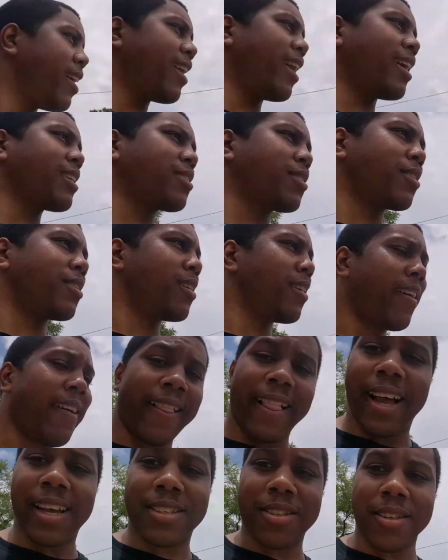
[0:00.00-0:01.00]
That's the
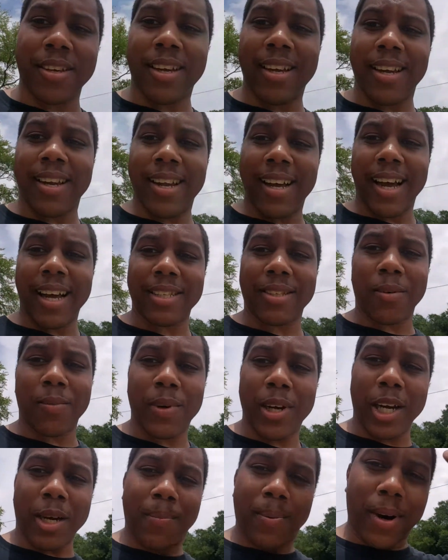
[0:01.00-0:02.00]
that's a that's a
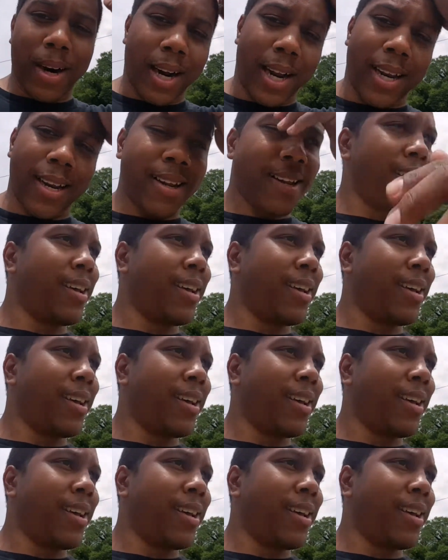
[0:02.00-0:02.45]
weird part.